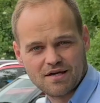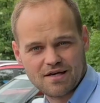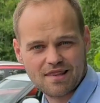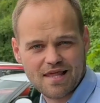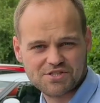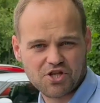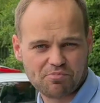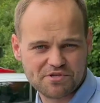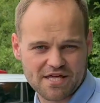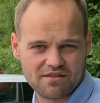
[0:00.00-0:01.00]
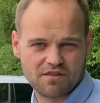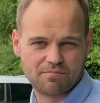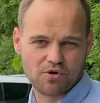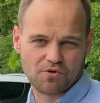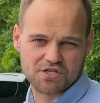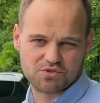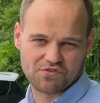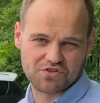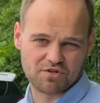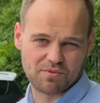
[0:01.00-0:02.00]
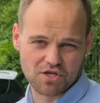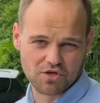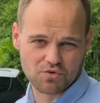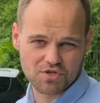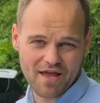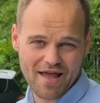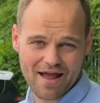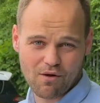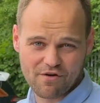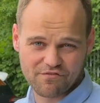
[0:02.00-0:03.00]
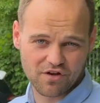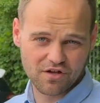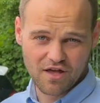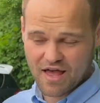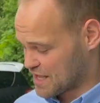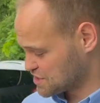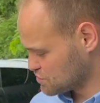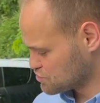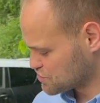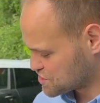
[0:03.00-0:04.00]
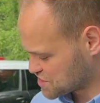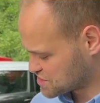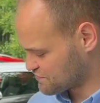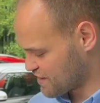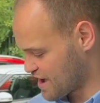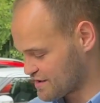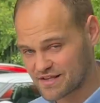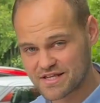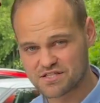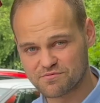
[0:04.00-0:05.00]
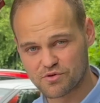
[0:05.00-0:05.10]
Let's not pretend that the boot on this Swift is going to be huge. However, at 265 litres of boot